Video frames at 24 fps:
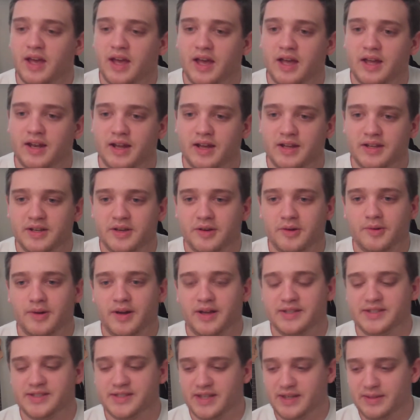and I know
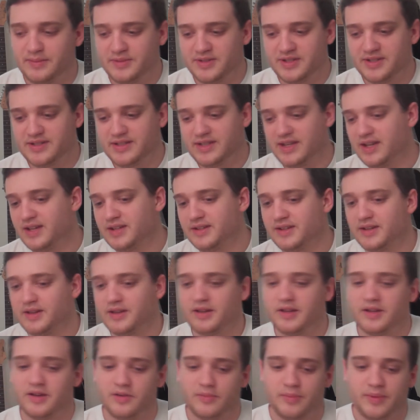I seem to tend a
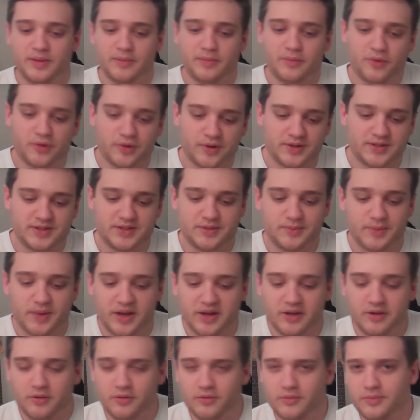little bit more to
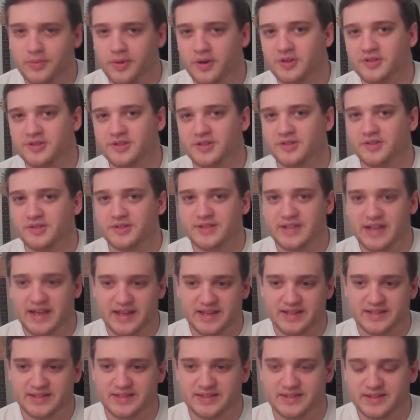my own personal
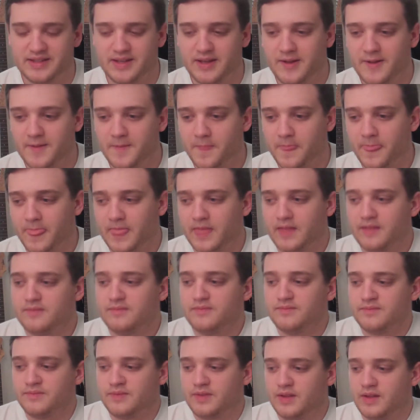tastes.
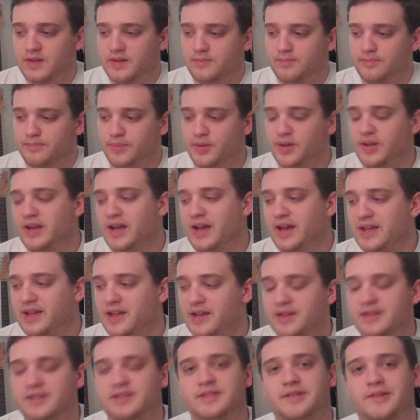But I
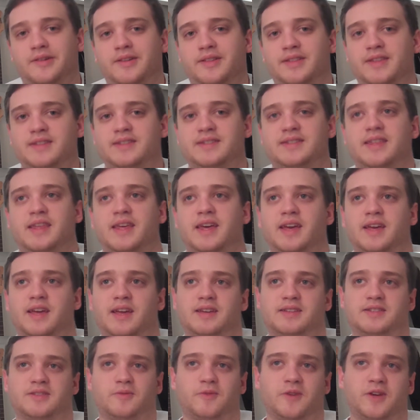kind of started this thing
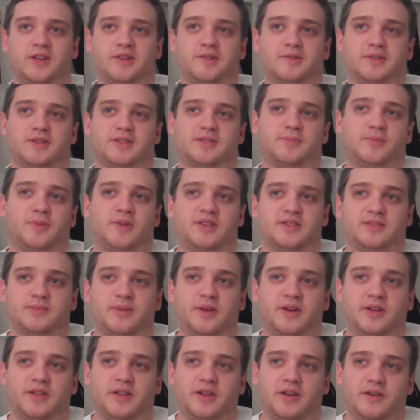as a way to express
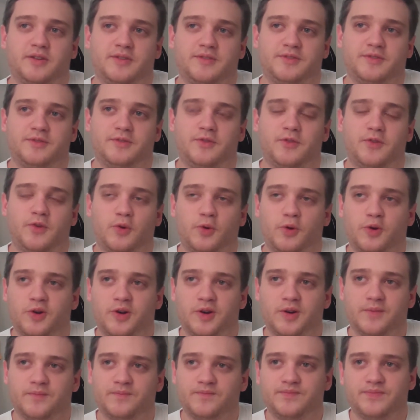my love
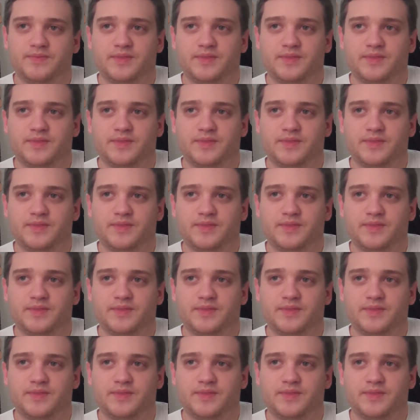for